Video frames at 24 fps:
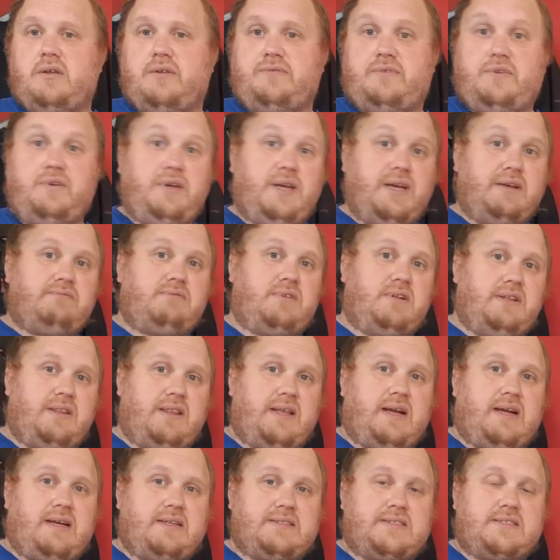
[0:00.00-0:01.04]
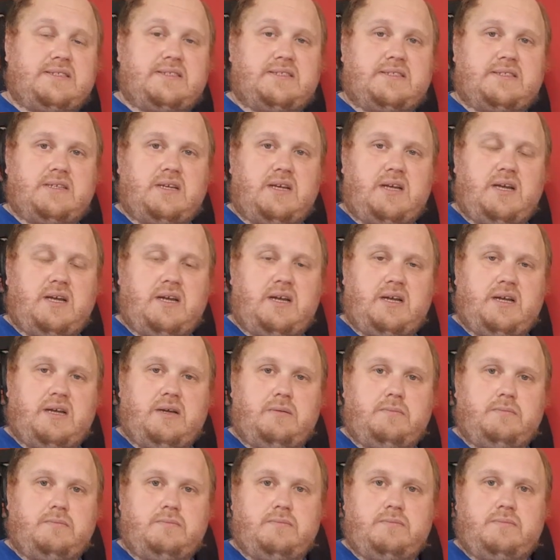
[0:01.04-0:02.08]
If you get rid of that
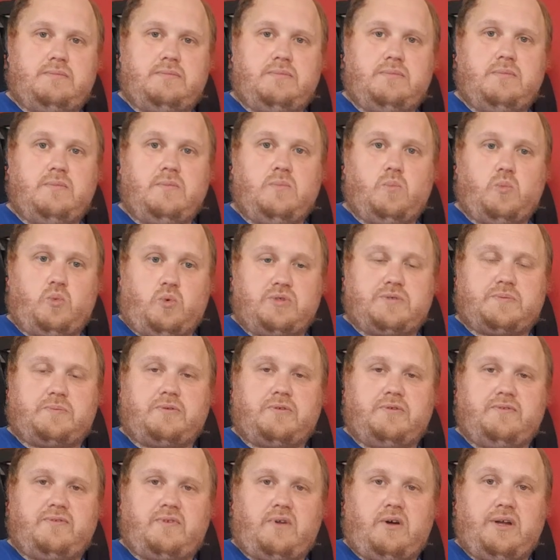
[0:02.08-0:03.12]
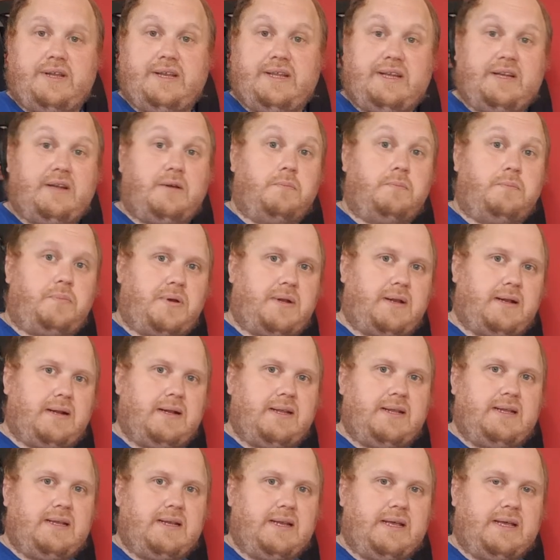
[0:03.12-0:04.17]
waterproof lining
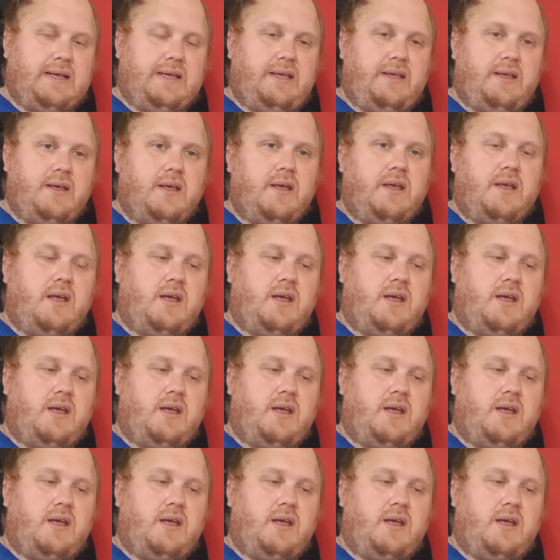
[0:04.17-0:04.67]
completely,